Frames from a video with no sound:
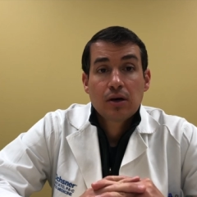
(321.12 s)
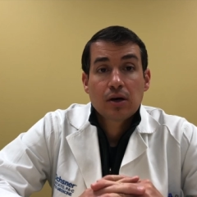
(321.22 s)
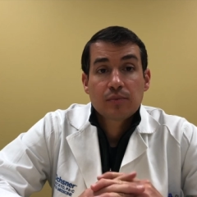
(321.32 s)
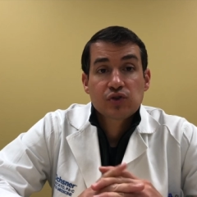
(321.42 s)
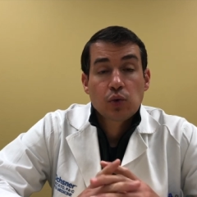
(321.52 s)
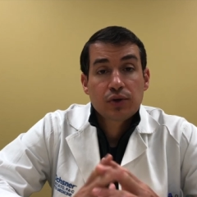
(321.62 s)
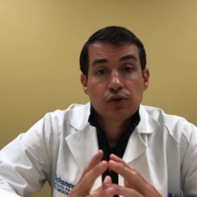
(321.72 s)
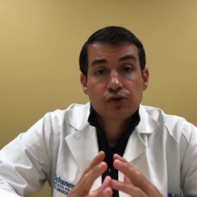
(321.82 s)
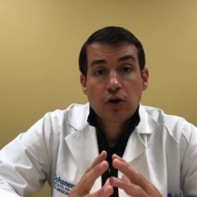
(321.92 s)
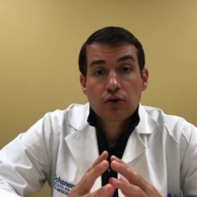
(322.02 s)
So when you
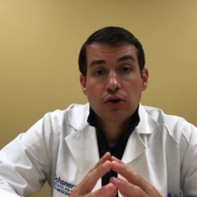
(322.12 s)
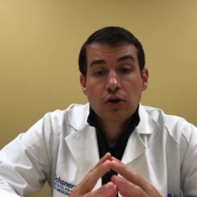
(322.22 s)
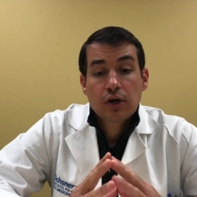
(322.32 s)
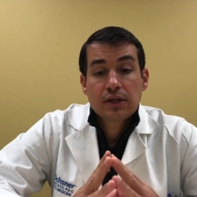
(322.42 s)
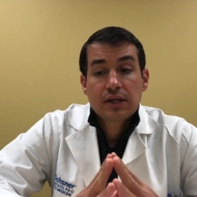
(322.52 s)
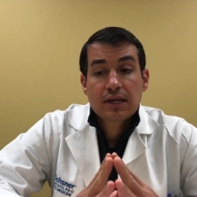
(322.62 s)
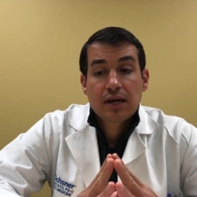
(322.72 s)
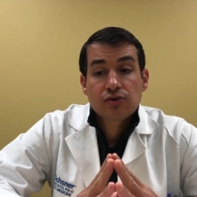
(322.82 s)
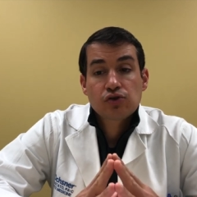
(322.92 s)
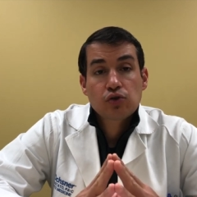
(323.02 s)
turn it on, it
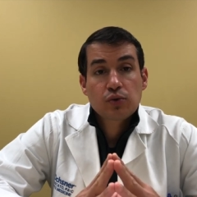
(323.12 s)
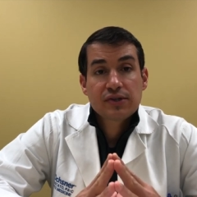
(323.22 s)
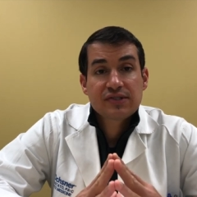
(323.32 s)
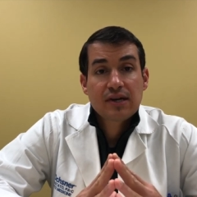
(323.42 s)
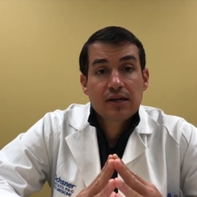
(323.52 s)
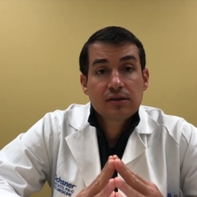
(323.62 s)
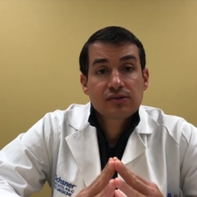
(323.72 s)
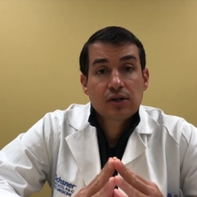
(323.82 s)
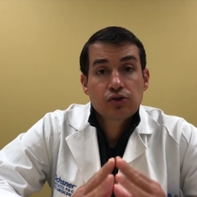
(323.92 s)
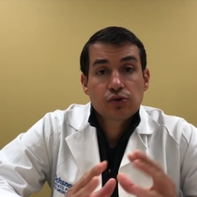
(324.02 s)
has 3 settings
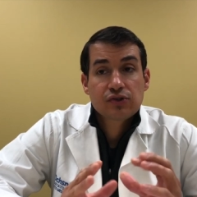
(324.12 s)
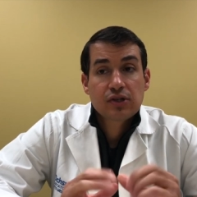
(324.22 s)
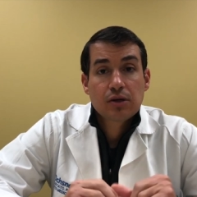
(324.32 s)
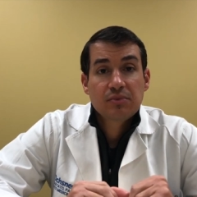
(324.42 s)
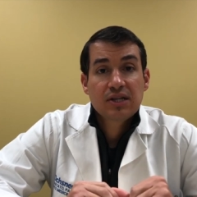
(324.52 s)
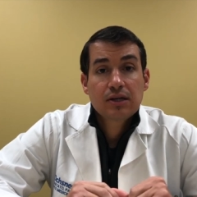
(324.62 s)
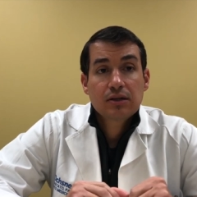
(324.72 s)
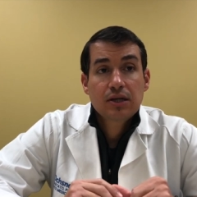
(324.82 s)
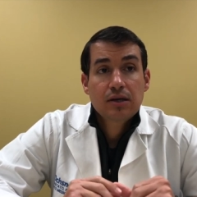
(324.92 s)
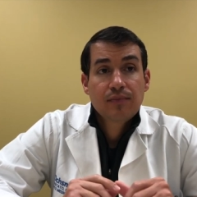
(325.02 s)
that you'll see
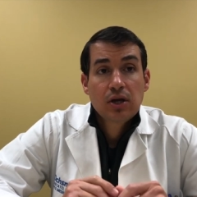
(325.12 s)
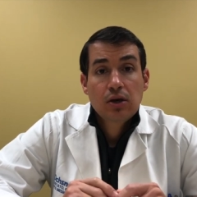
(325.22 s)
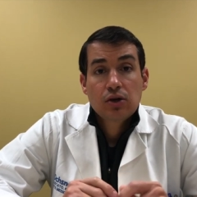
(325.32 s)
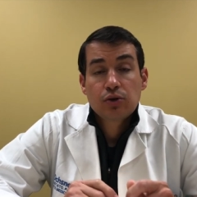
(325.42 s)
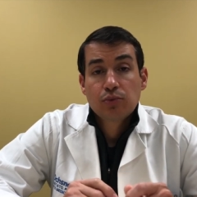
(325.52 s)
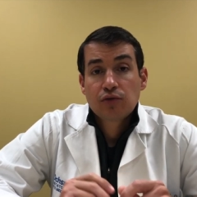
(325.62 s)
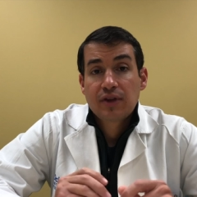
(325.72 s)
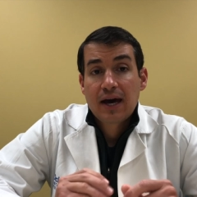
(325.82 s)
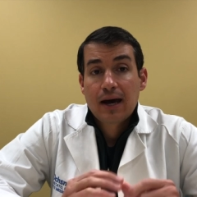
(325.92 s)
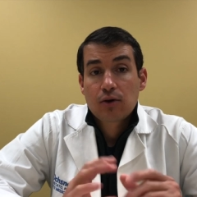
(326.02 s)
immediately. You move
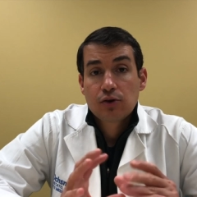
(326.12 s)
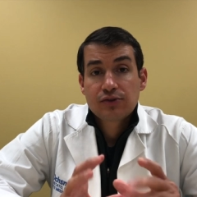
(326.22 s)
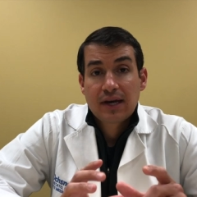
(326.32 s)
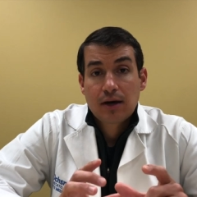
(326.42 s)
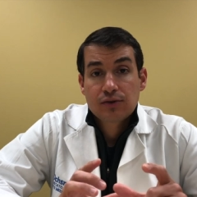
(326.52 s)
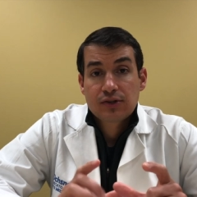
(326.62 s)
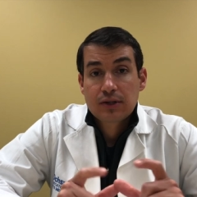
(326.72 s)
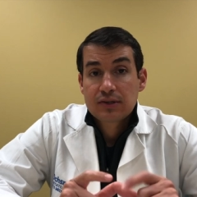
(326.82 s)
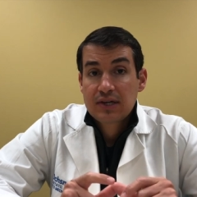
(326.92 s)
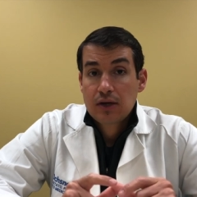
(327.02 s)
the arrow down to the
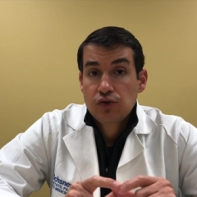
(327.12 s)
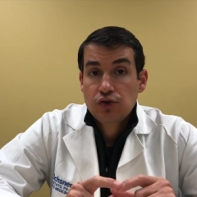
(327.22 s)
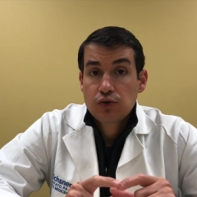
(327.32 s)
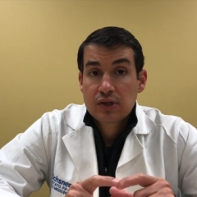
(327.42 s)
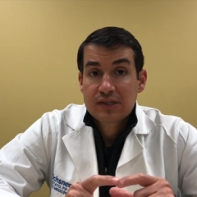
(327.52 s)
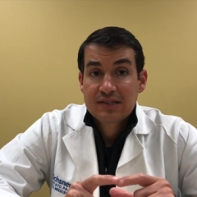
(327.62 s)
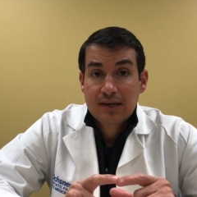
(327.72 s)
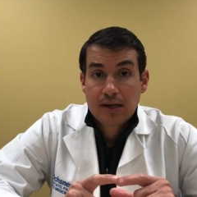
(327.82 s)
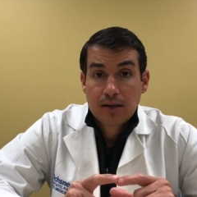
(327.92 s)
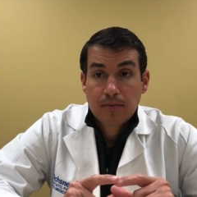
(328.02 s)
TENS unit
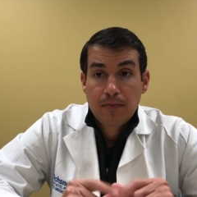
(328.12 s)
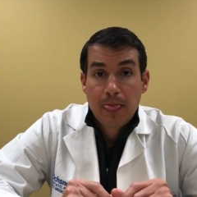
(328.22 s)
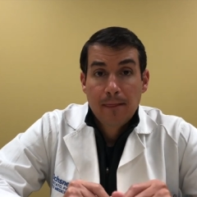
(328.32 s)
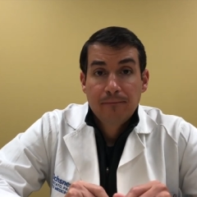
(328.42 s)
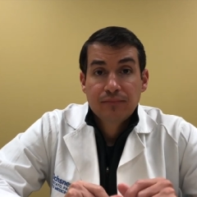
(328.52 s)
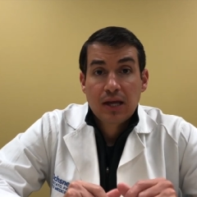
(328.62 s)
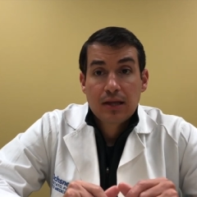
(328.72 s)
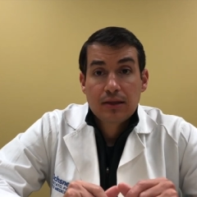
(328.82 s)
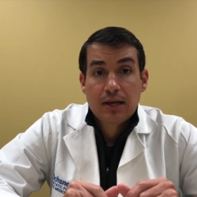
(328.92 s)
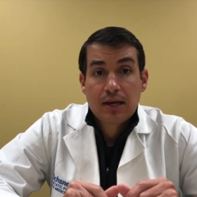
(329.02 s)
setting,
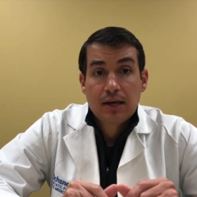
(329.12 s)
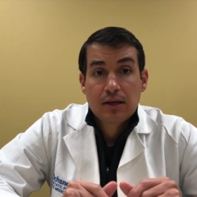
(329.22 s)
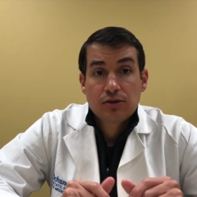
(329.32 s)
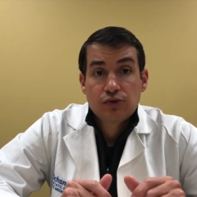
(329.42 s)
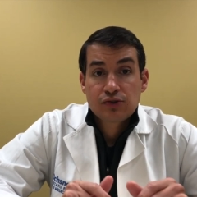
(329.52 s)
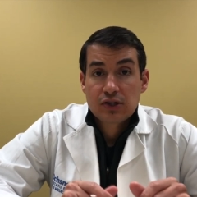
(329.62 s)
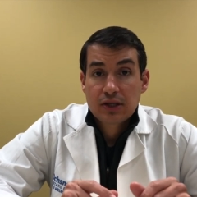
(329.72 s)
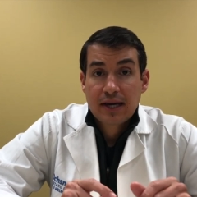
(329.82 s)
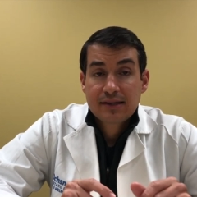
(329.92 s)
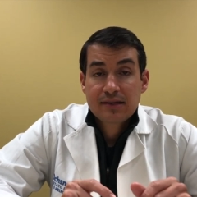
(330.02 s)
and then you
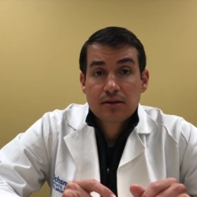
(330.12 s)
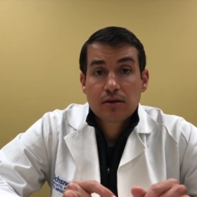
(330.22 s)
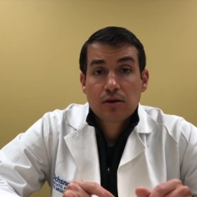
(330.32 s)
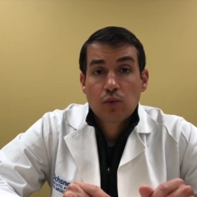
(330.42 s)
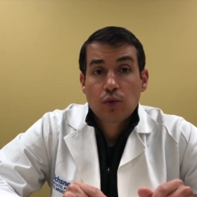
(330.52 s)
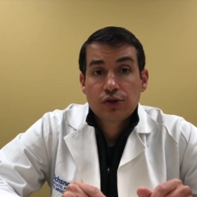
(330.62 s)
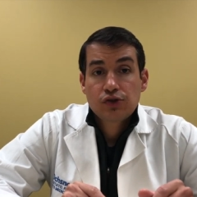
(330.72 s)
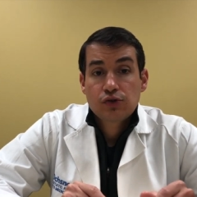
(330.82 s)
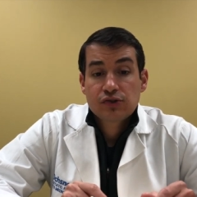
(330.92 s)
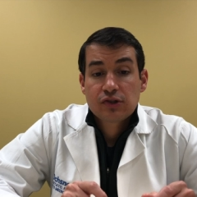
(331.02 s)
select it. Once
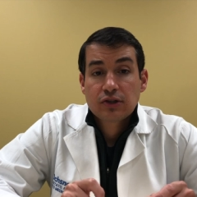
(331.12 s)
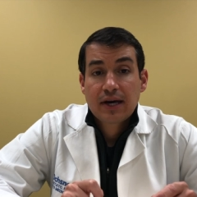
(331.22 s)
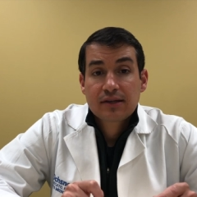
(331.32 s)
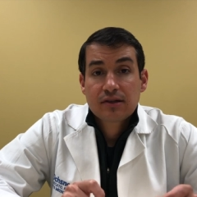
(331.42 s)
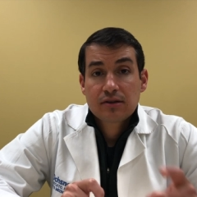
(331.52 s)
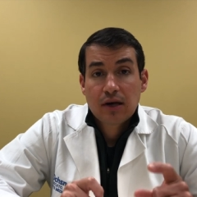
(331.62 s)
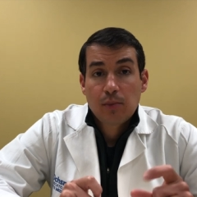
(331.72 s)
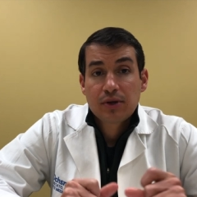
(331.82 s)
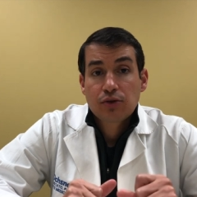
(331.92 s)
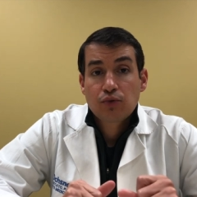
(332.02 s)
you select it, there'll
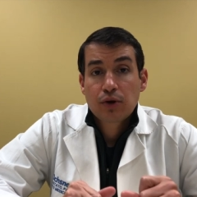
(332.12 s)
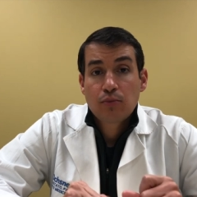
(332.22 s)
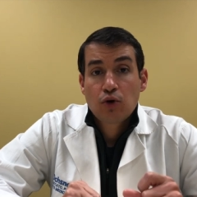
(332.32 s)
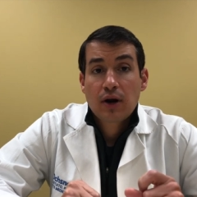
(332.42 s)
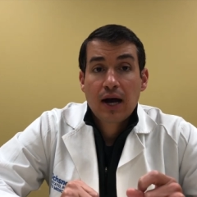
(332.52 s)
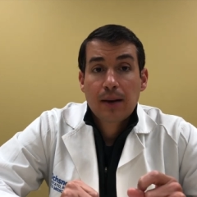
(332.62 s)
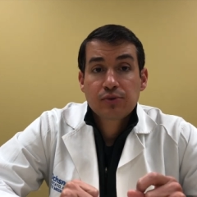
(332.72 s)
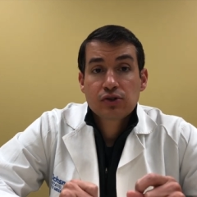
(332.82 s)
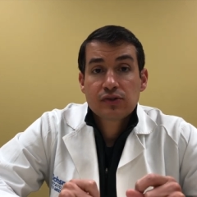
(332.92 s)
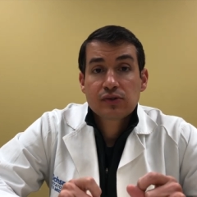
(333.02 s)
be 3 more
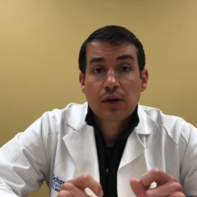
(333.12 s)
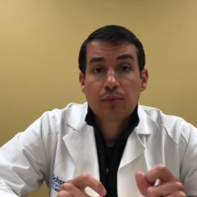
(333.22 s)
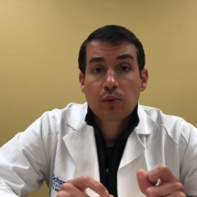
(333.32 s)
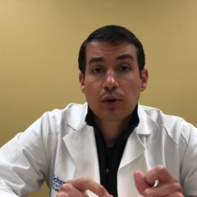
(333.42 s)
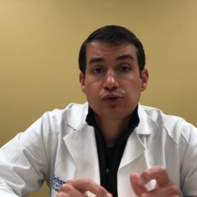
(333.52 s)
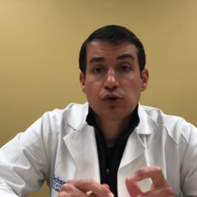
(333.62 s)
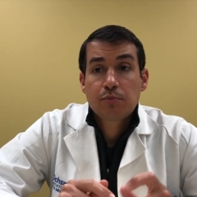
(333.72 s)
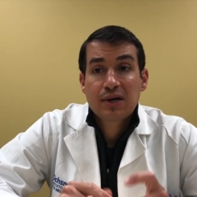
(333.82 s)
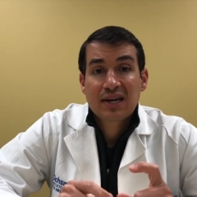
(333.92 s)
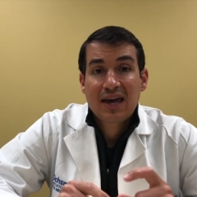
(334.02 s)
options, and we want you to
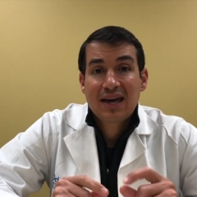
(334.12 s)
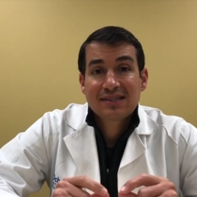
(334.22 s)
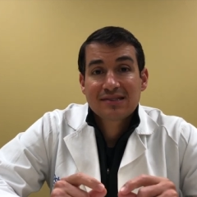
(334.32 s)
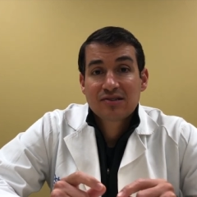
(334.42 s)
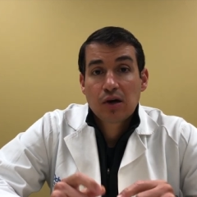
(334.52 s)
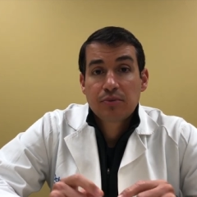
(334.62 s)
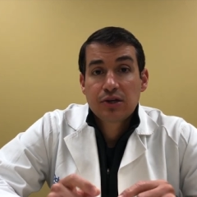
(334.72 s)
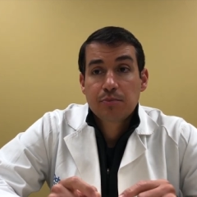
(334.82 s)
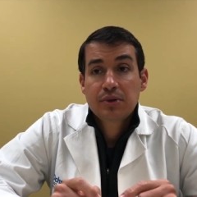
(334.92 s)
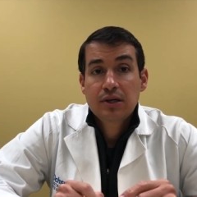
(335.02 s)
pick
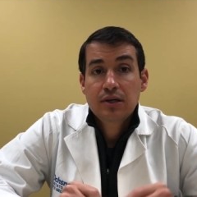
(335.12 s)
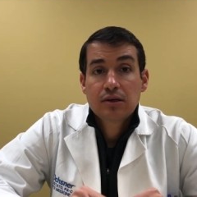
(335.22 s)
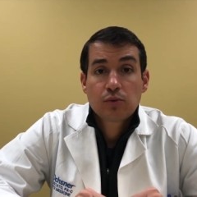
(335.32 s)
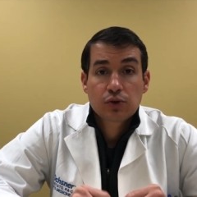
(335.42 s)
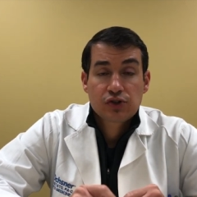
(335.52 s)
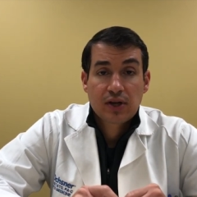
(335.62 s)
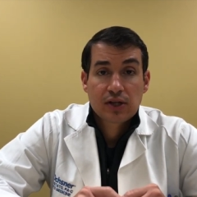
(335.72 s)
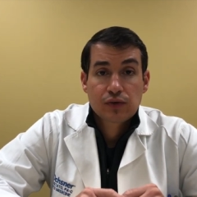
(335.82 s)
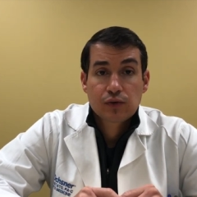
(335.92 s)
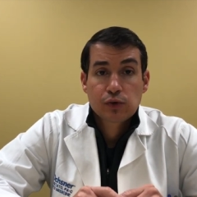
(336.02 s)
SWP, which
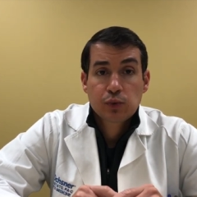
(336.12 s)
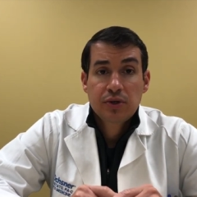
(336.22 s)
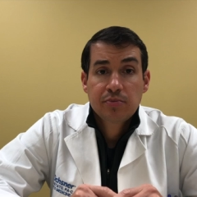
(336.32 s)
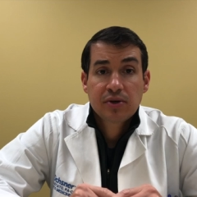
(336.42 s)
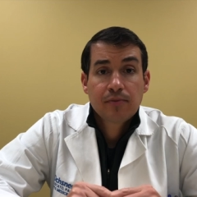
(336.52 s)
stands for sweep.